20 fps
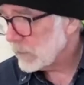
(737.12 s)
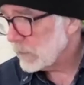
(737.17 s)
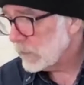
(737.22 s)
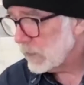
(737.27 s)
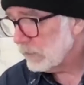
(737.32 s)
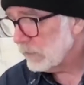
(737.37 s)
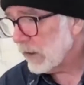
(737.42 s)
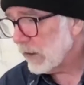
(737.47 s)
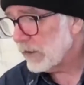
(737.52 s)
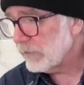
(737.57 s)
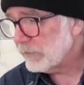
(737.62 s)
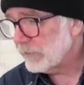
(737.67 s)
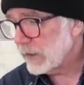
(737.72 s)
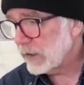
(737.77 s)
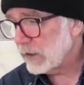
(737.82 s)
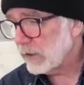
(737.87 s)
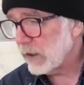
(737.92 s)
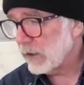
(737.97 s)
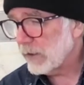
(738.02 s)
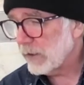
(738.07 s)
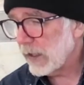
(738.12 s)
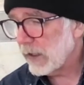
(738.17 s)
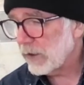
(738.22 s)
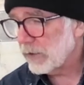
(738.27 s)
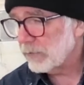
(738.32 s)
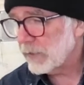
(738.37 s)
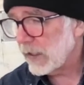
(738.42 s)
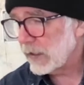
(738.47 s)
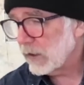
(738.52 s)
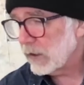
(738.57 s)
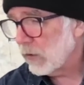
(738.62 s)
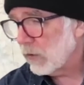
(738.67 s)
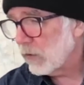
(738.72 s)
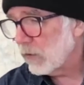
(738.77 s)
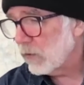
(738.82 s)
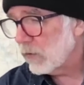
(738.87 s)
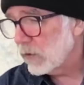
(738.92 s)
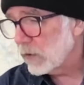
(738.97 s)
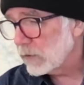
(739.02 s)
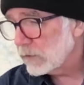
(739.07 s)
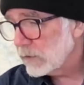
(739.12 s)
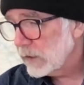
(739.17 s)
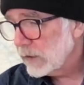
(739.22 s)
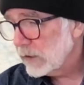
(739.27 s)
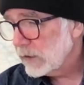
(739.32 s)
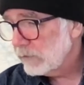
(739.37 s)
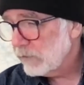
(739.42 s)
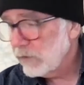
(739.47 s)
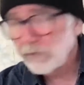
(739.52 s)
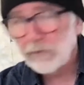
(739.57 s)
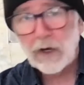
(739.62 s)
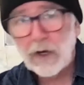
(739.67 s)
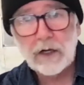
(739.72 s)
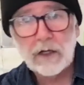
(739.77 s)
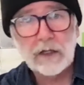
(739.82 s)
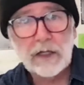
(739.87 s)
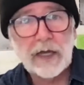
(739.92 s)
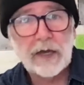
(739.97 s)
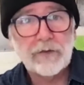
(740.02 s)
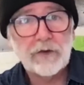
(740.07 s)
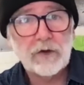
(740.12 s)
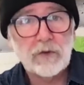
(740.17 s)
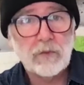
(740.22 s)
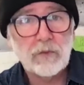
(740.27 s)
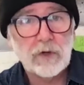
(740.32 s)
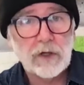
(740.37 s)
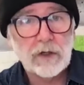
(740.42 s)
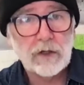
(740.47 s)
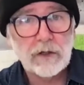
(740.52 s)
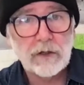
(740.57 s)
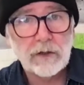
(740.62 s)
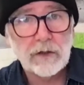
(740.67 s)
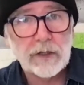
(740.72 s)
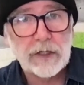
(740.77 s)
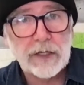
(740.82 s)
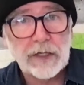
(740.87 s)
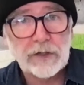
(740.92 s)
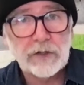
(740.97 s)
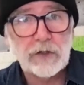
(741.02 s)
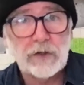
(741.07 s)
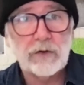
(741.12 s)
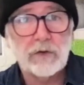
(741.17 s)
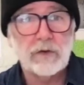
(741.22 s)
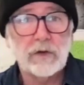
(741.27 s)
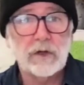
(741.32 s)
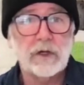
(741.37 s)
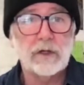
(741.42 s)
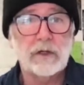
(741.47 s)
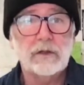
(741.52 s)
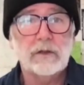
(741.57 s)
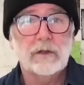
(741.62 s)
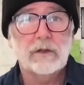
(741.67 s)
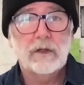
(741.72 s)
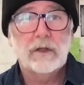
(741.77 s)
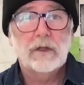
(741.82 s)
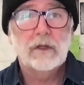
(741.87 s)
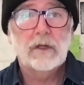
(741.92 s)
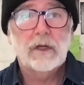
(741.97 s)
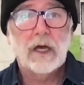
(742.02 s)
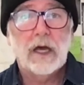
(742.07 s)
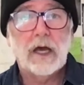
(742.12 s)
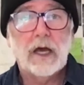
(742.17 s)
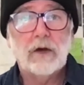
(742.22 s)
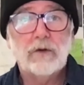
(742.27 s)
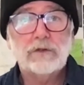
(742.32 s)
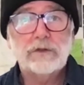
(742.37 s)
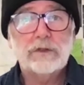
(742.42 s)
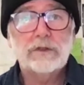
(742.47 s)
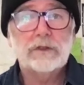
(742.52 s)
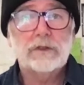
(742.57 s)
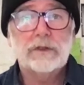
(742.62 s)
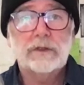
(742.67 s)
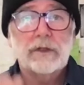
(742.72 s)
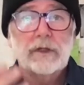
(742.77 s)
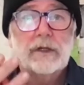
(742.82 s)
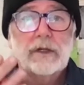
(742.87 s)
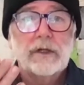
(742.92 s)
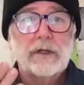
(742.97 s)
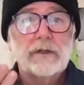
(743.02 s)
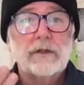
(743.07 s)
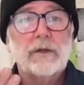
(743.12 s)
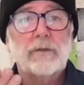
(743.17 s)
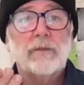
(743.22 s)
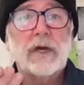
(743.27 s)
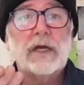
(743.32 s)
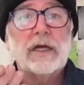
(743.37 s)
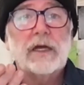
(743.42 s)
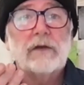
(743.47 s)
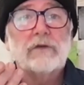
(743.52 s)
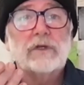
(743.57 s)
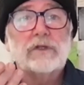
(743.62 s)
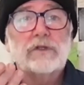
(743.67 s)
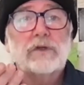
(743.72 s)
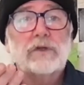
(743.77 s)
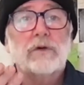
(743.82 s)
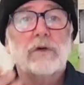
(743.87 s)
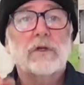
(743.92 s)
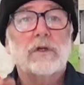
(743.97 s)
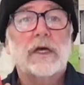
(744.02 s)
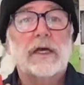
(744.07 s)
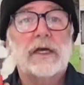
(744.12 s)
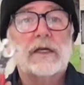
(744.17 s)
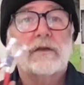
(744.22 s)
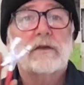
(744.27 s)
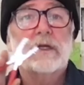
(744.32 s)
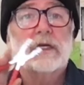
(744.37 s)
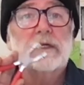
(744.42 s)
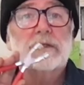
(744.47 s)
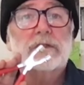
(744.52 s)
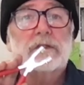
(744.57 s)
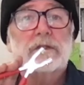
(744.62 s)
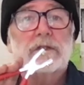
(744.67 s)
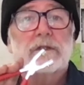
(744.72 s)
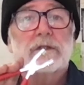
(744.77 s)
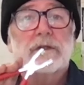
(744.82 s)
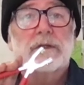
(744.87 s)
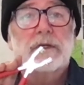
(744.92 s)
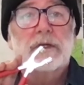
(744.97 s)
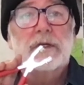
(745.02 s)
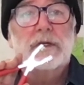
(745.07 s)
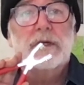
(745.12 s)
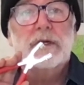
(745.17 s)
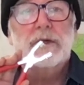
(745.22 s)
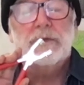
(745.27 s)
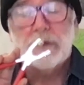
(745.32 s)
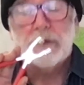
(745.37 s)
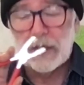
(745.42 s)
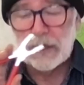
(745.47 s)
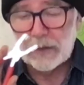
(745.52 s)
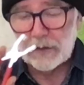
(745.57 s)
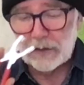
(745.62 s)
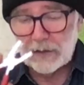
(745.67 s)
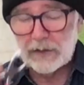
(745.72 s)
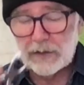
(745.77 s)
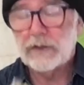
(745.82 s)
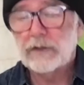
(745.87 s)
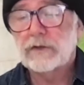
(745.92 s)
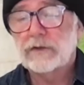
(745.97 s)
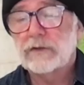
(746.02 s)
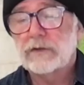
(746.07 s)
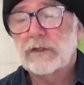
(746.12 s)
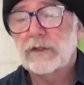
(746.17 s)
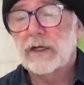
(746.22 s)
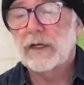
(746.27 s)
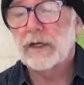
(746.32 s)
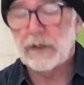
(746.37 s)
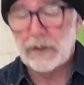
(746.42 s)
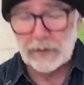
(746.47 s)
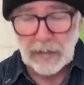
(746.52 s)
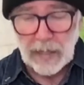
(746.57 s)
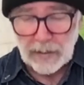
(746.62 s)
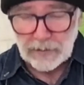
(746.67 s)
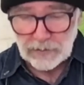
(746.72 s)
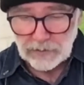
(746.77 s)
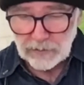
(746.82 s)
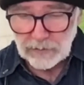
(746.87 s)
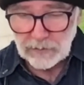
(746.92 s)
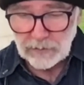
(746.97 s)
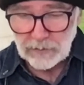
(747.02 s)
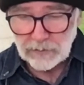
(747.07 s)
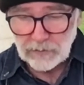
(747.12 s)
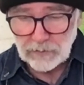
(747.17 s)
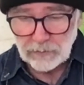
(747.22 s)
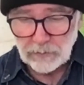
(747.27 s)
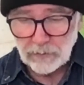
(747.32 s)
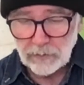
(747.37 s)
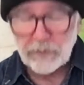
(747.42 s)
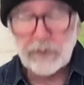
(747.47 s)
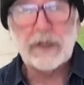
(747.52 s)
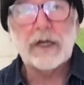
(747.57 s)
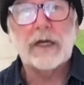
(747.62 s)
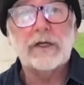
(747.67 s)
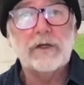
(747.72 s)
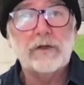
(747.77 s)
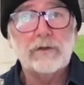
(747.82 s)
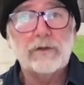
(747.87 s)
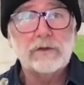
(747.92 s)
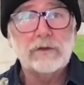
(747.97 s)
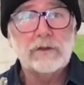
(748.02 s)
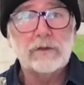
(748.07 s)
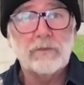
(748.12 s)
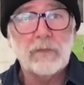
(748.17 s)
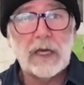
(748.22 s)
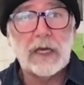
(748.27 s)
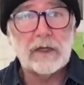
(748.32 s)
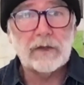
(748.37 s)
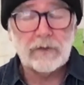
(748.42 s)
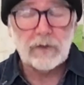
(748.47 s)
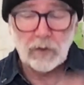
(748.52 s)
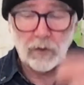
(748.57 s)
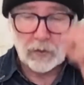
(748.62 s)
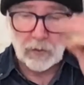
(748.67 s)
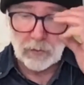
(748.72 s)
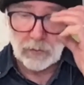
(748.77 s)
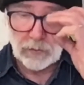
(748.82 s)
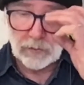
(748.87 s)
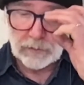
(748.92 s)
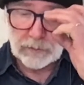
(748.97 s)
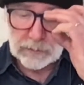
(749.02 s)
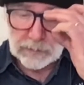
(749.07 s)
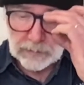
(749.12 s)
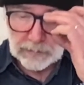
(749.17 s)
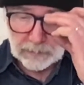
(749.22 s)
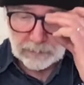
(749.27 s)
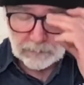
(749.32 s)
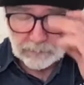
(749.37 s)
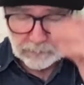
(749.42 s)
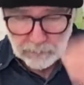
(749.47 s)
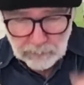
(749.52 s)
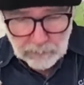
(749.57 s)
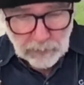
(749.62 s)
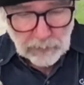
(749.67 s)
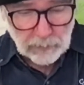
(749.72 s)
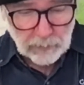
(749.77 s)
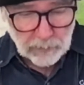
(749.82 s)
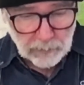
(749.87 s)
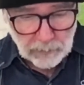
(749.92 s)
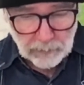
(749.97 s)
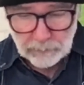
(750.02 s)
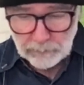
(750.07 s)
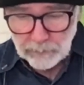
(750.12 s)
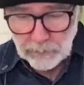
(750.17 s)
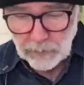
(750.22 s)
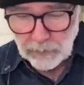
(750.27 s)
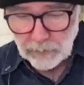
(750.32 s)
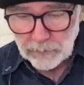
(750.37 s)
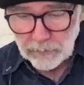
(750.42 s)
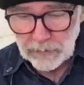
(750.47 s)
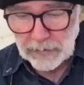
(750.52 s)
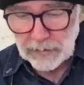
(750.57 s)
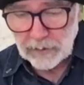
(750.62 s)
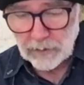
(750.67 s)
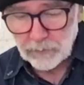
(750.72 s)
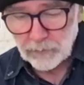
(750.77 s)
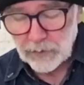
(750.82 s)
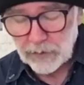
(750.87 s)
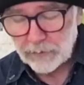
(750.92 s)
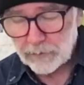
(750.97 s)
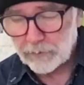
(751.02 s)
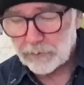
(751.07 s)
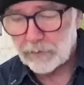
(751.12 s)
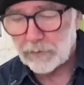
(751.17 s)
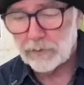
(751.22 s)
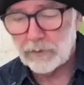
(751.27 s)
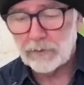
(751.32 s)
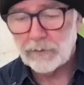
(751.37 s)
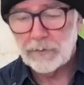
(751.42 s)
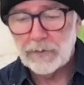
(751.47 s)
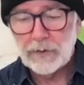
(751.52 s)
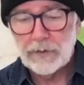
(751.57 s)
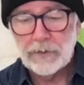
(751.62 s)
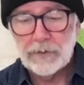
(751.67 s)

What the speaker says: You've got to figure out how to make a hole. If you've got a leather worker in your house, you might have a tool like this that is actually the tool that I use to make the holes that your needle went through.